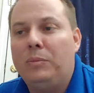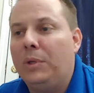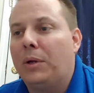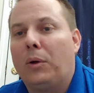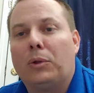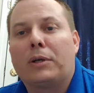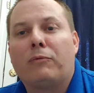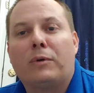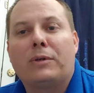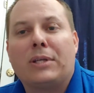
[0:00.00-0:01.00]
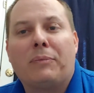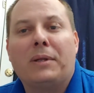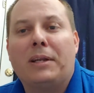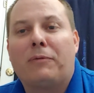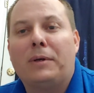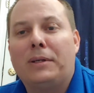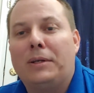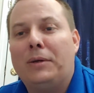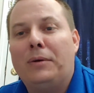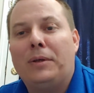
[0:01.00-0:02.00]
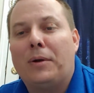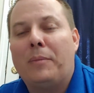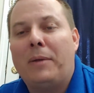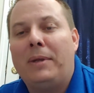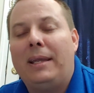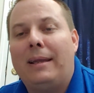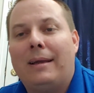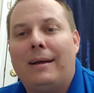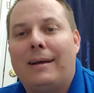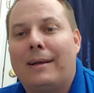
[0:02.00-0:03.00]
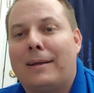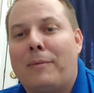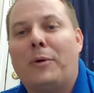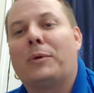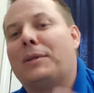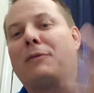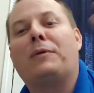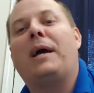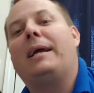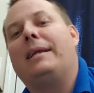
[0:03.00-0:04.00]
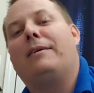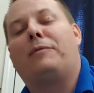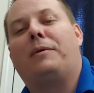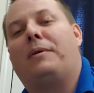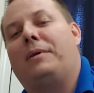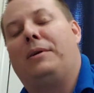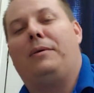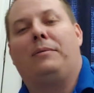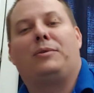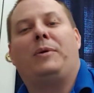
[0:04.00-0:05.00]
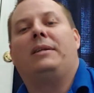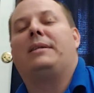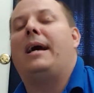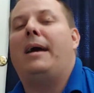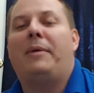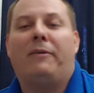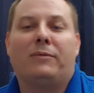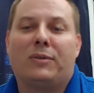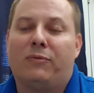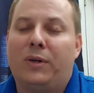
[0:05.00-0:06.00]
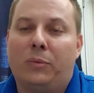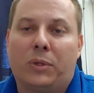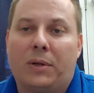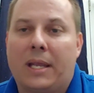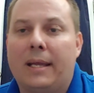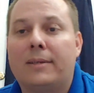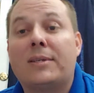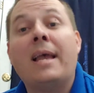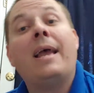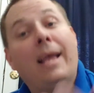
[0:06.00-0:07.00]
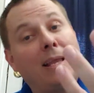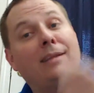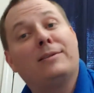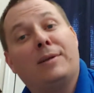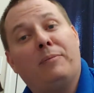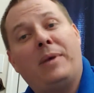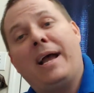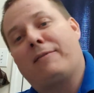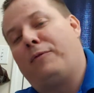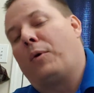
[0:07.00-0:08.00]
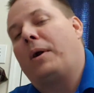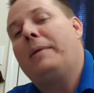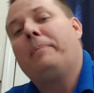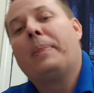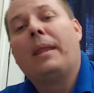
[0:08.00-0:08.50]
you know, looking for something different to do, you know, maybe come up with a different idea for, you know, spending time, having some fun with your kids and getting something back for it.